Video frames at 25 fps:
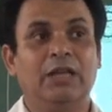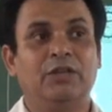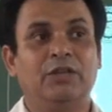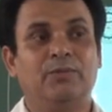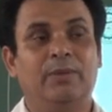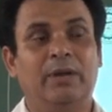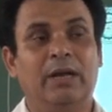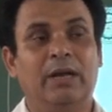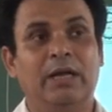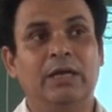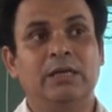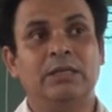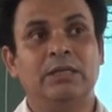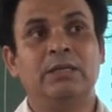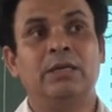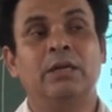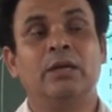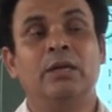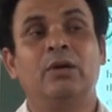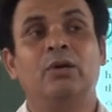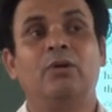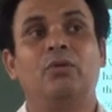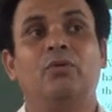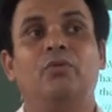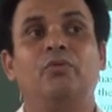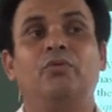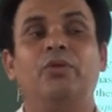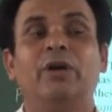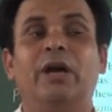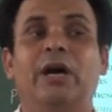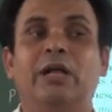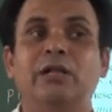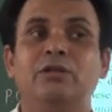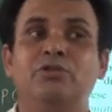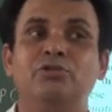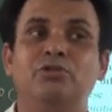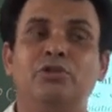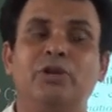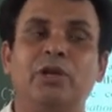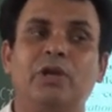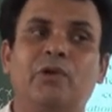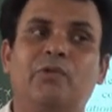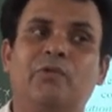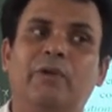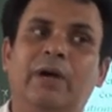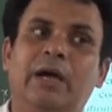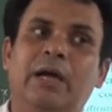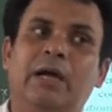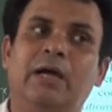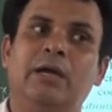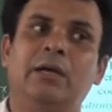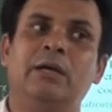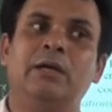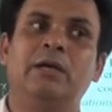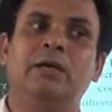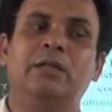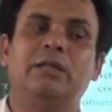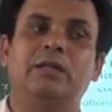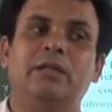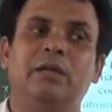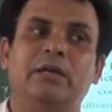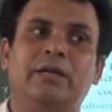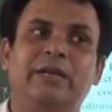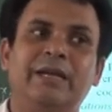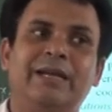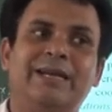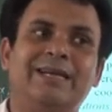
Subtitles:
as well as we also require